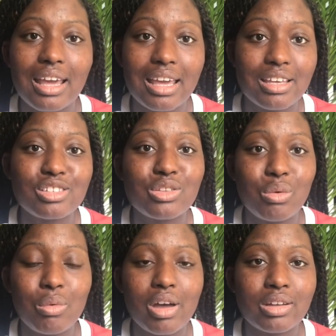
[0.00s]
is
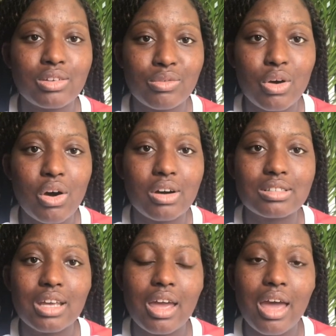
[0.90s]
the Word of
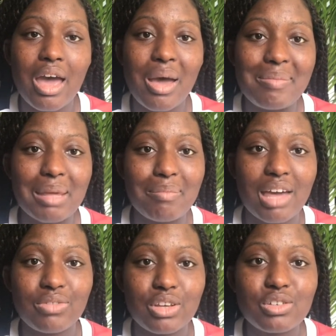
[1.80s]
God. In
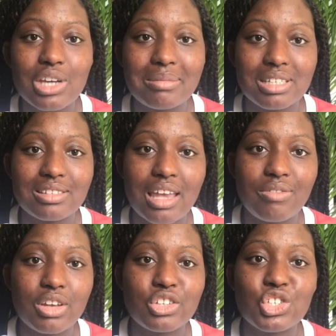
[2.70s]
Matthew chapter
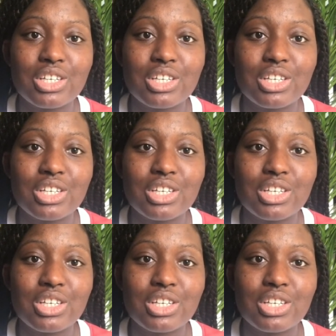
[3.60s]
7,